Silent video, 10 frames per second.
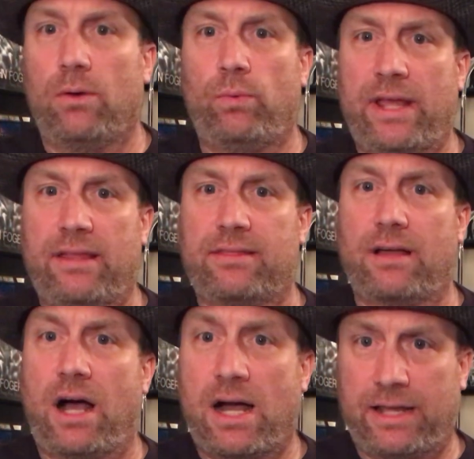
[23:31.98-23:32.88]
With
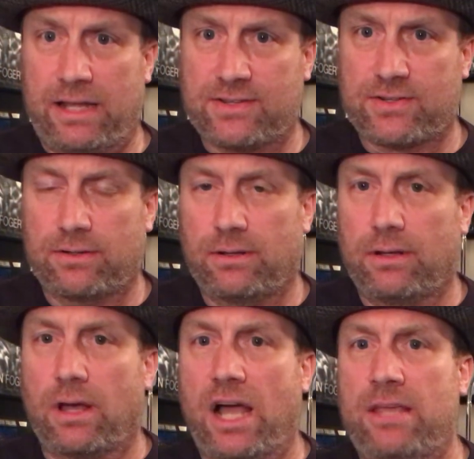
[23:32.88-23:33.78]
on it,
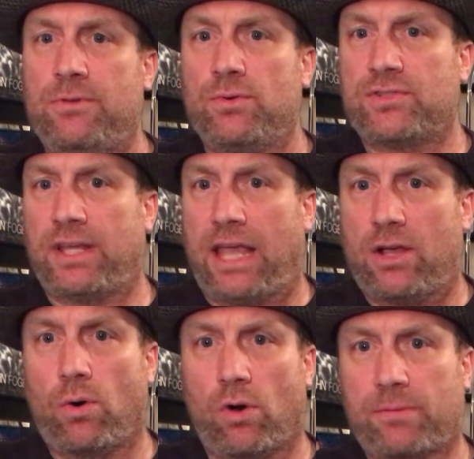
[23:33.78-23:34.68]
I am using a
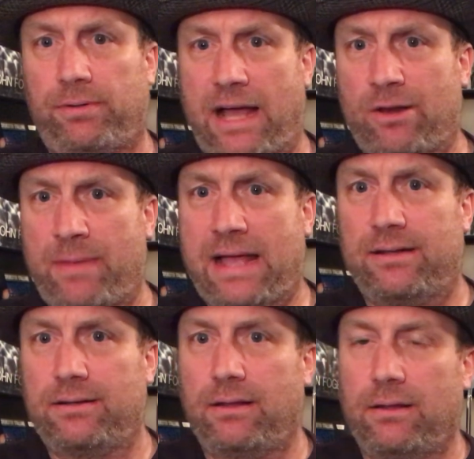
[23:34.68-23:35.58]
cork platter
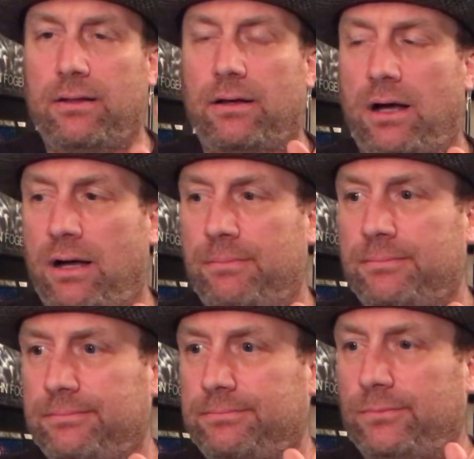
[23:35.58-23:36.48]
mat.
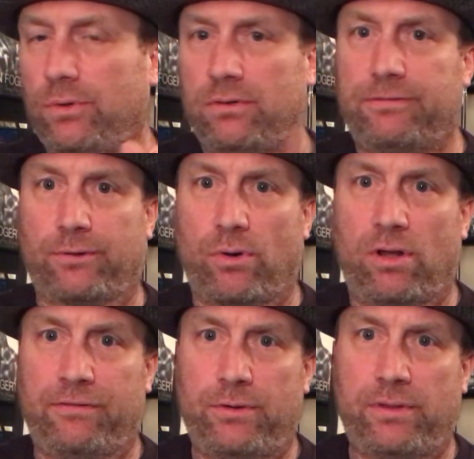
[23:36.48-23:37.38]
For
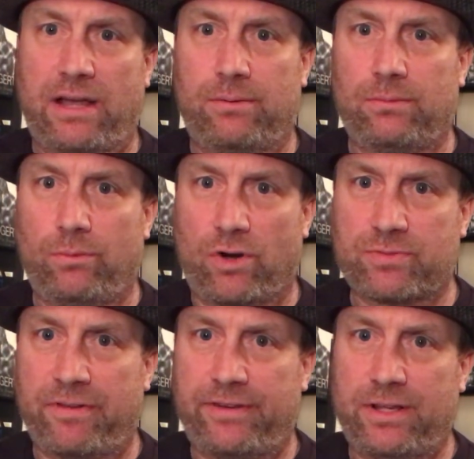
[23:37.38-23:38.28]
all of you that
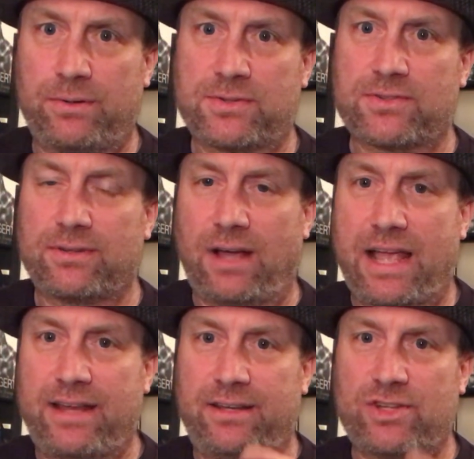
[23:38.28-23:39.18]
watch my videos, I
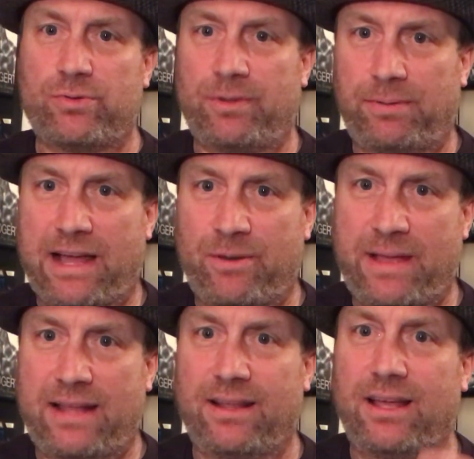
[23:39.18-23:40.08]
had an issue with the platter
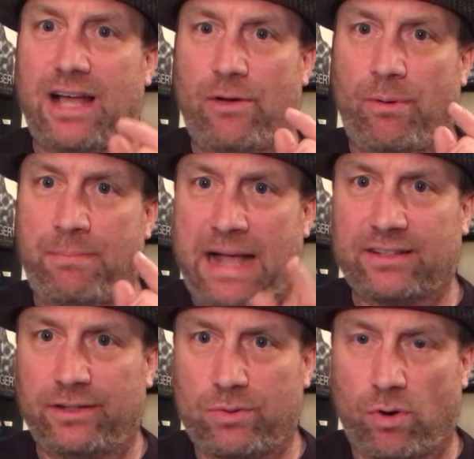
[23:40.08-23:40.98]
mat. I went back
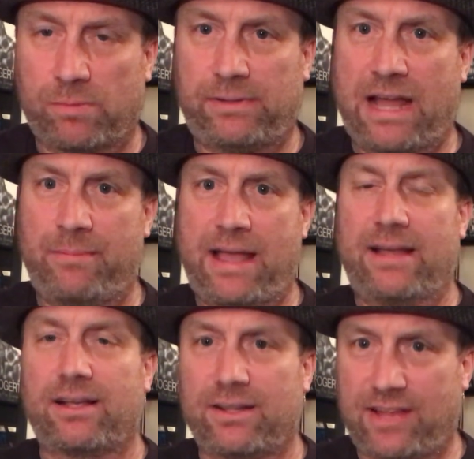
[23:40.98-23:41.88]
to the cork platter
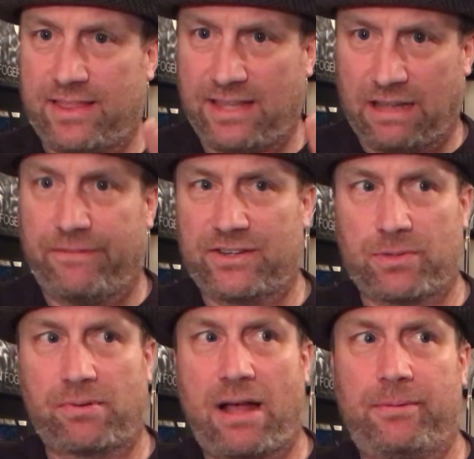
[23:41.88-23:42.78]
mat because I think I fixed
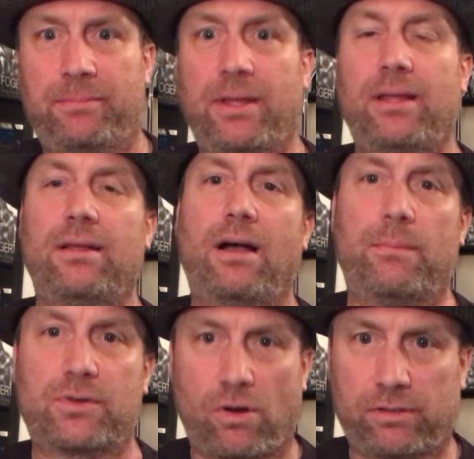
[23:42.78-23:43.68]
the problem.
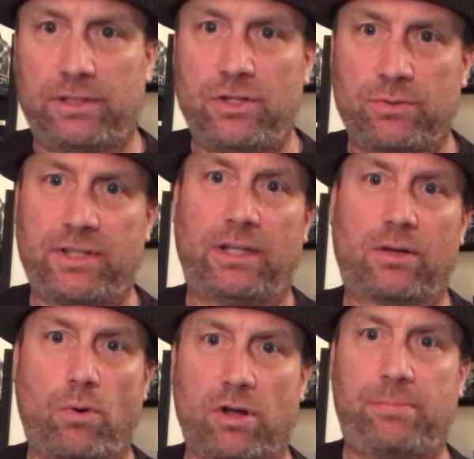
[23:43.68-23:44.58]
I'm currently using the
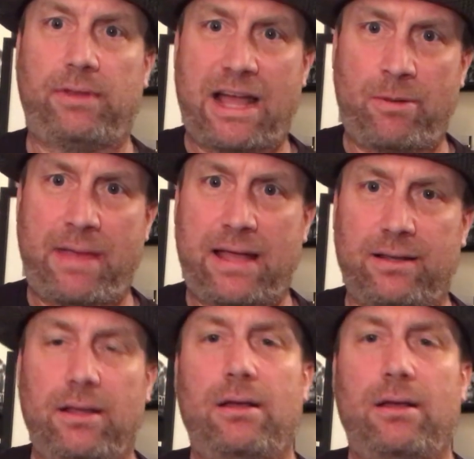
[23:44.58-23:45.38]
cork platter mat